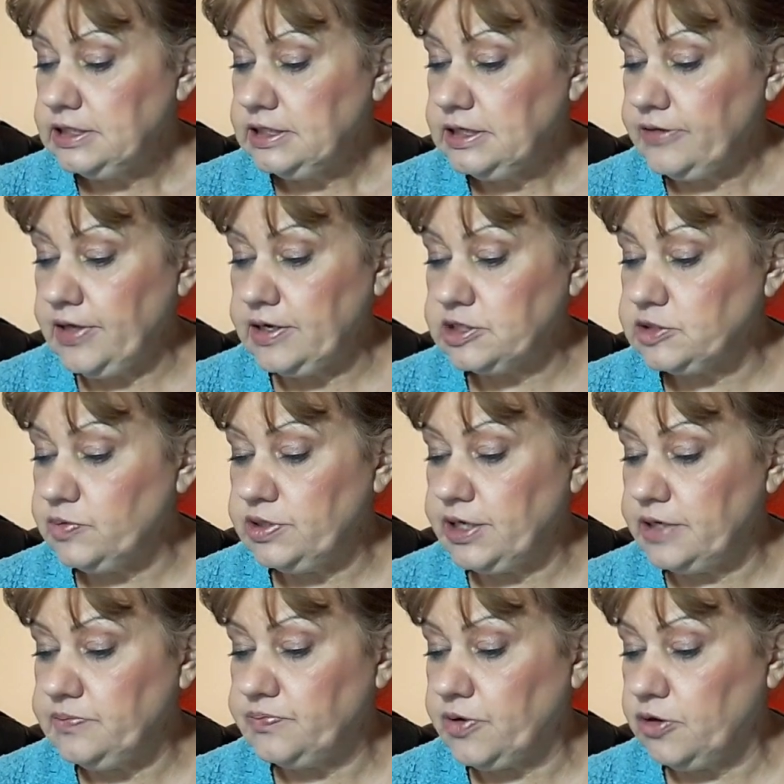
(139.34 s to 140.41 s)
I think it's about
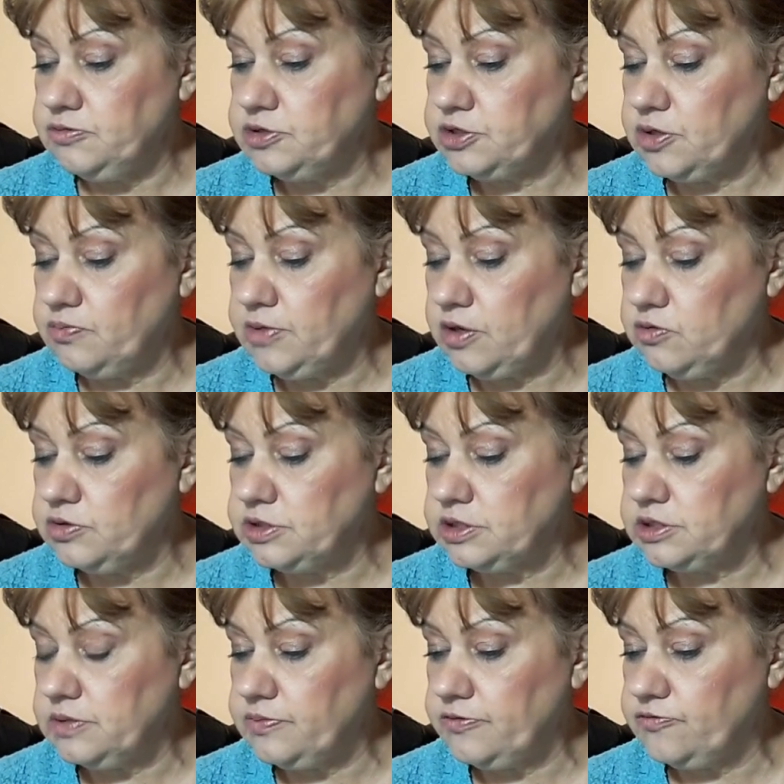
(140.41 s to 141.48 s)
£9, something I looked
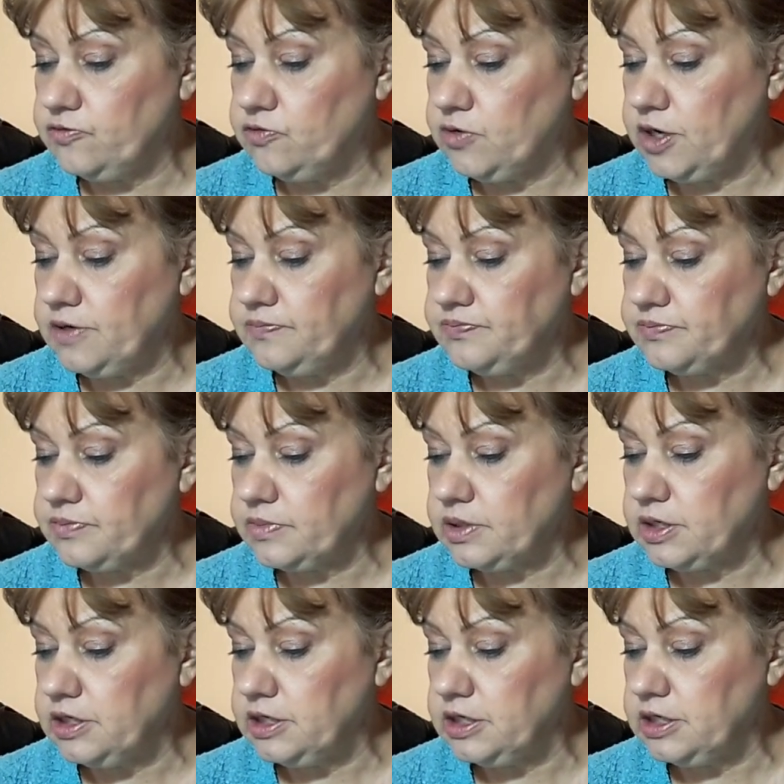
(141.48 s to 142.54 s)
at it before.
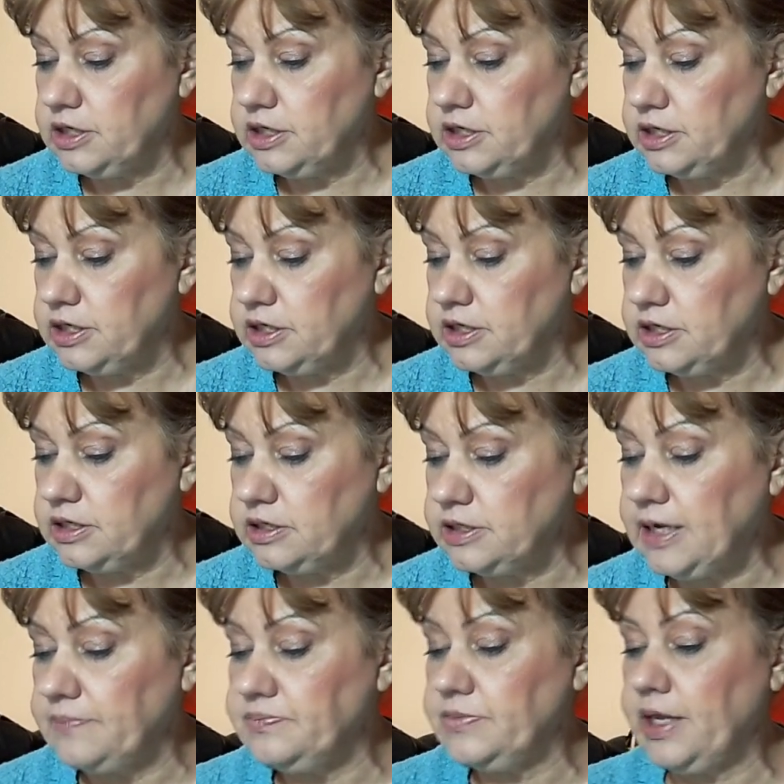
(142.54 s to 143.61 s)

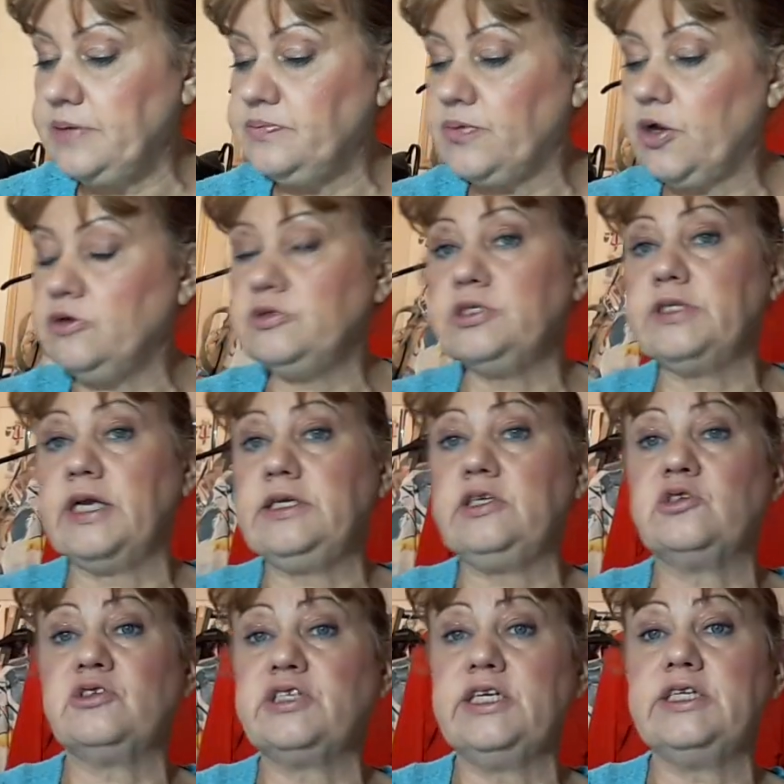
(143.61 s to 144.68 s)
Yep, £9.90,
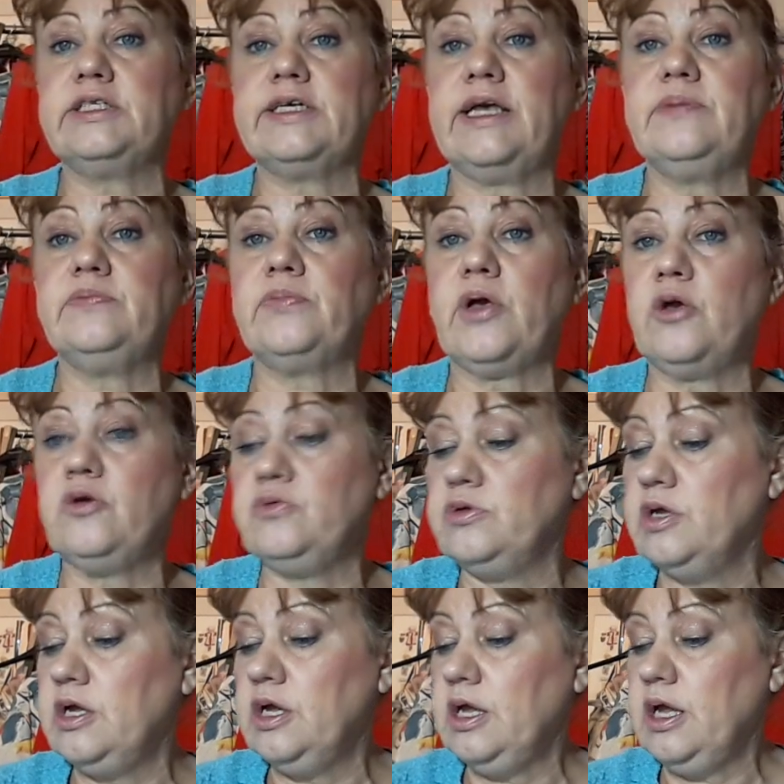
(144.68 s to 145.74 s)
so say £10
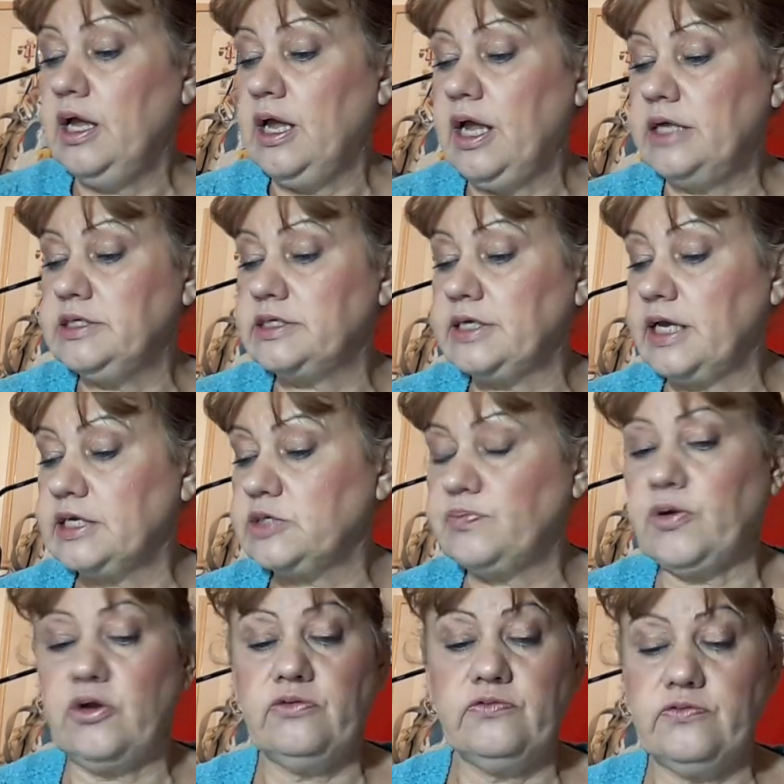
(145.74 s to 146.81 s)
and £6
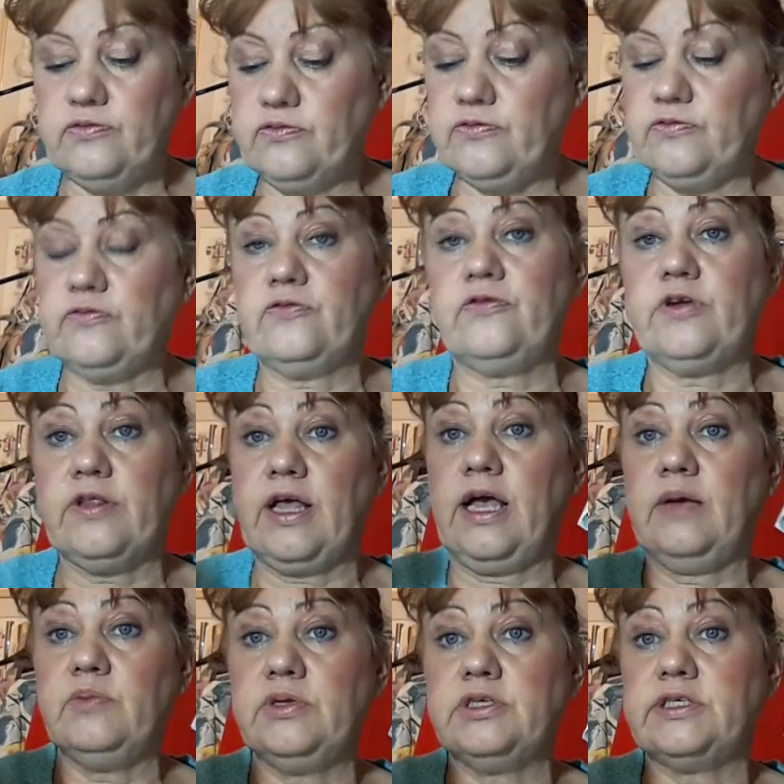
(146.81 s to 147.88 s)
for
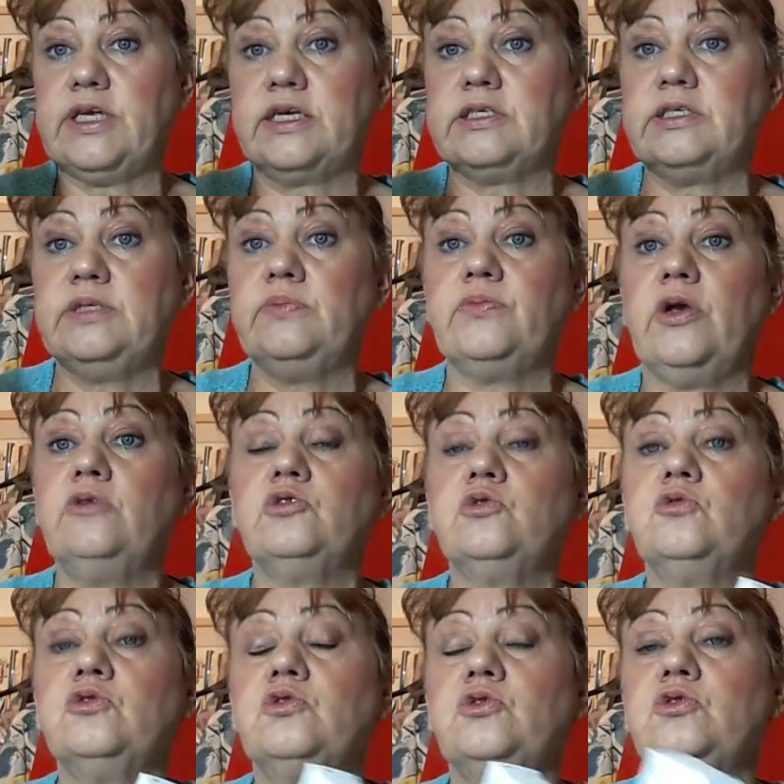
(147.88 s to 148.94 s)
that, I mean £16. So
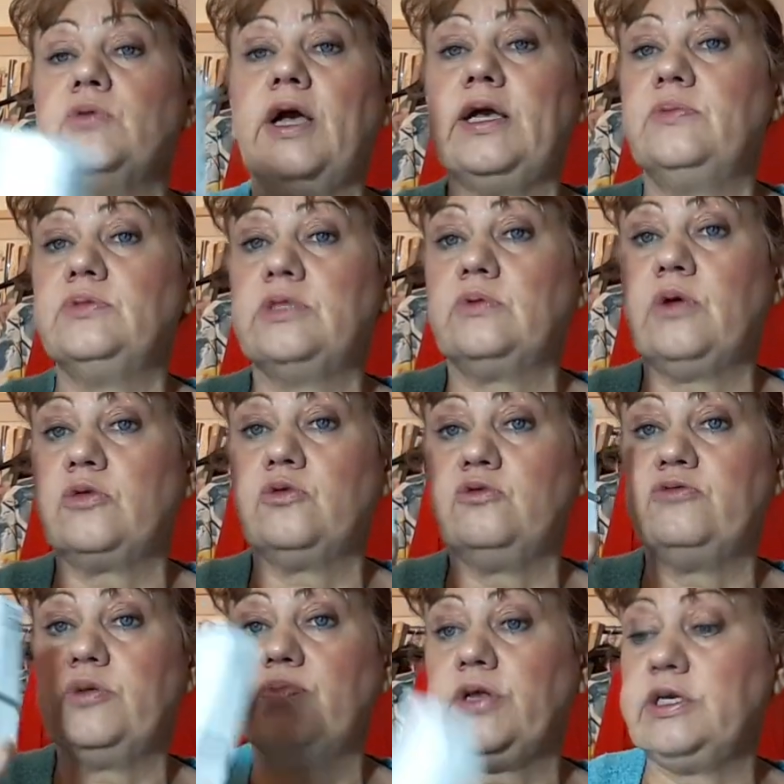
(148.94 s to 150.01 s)
those two items are worth
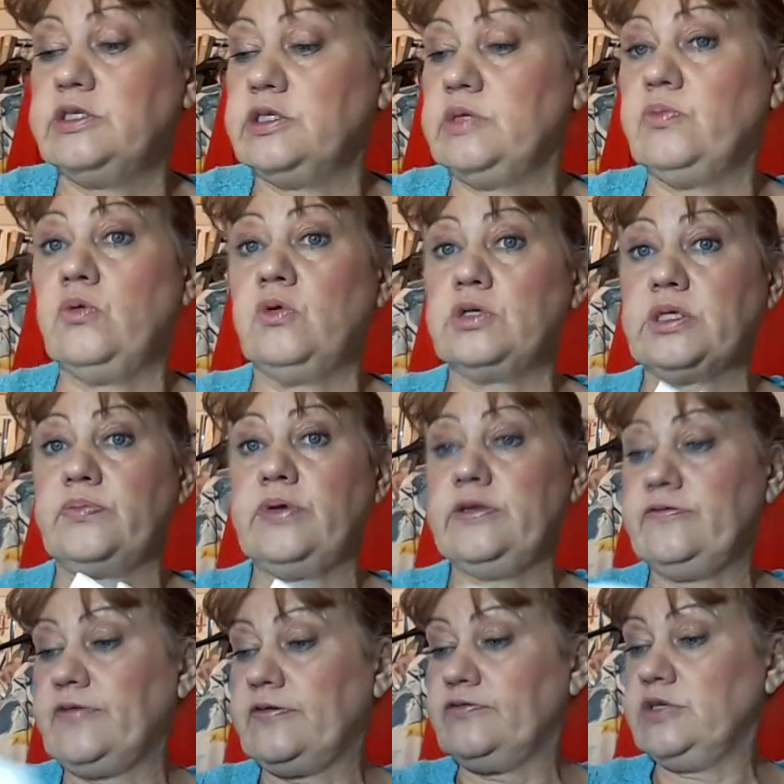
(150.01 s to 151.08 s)
over the price of the box, I paid
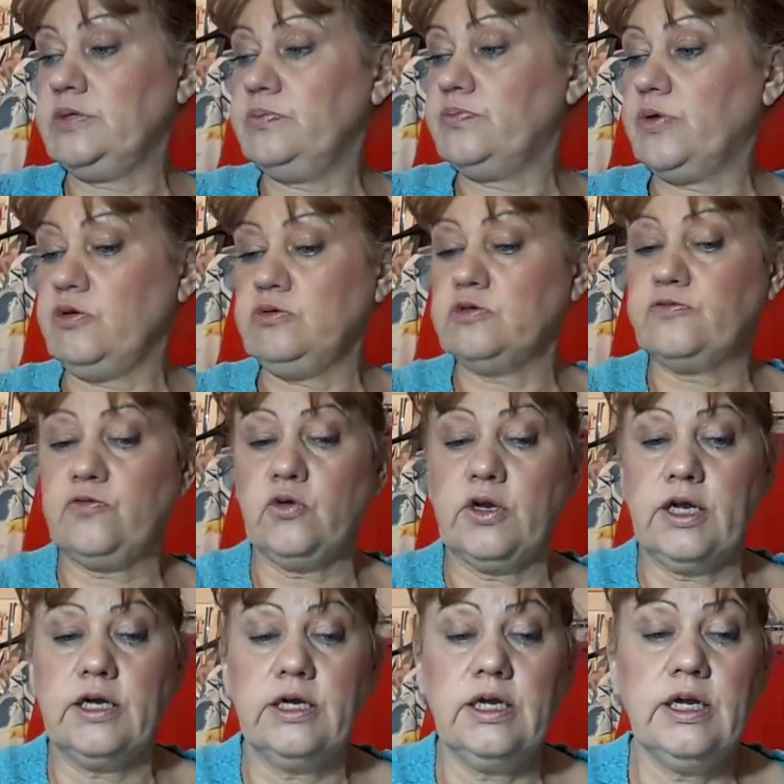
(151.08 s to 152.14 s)
£15 for
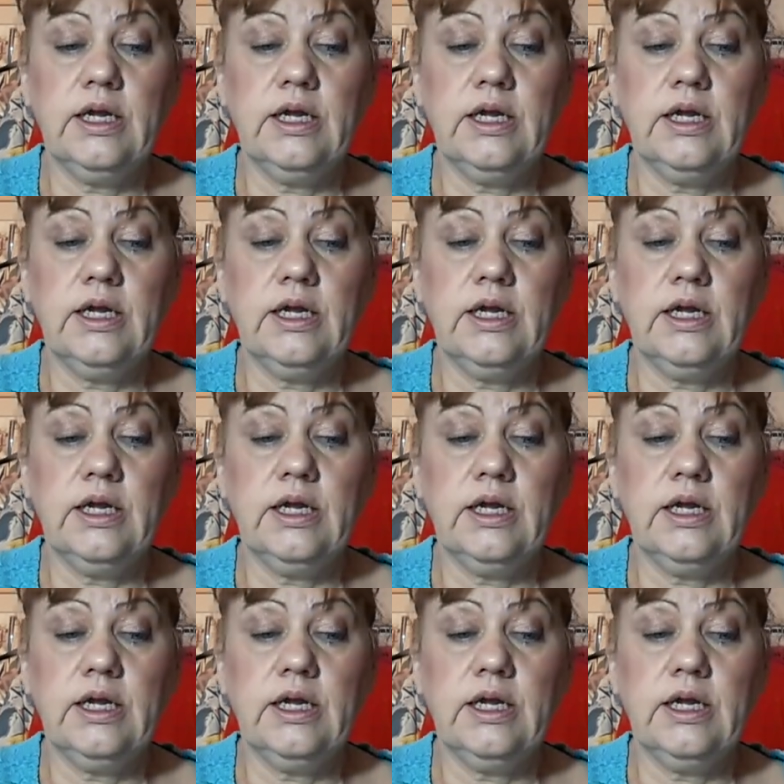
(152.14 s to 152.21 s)
it.